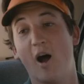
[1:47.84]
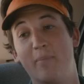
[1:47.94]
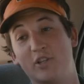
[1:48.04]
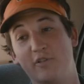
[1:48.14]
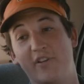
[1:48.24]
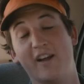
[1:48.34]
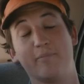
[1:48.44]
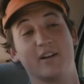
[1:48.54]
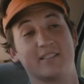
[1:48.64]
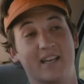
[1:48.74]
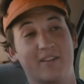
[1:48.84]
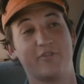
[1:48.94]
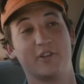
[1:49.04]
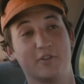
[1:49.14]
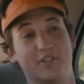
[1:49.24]
I'll bet you five bucks that
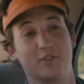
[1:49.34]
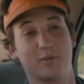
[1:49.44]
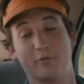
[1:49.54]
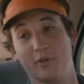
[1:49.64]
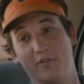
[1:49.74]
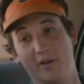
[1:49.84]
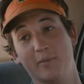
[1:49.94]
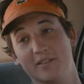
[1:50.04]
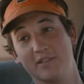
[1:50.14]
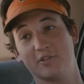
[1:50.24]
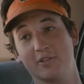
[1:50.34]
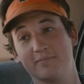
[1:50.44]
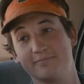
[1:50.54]
I fuck your sister before you fuck my sister. I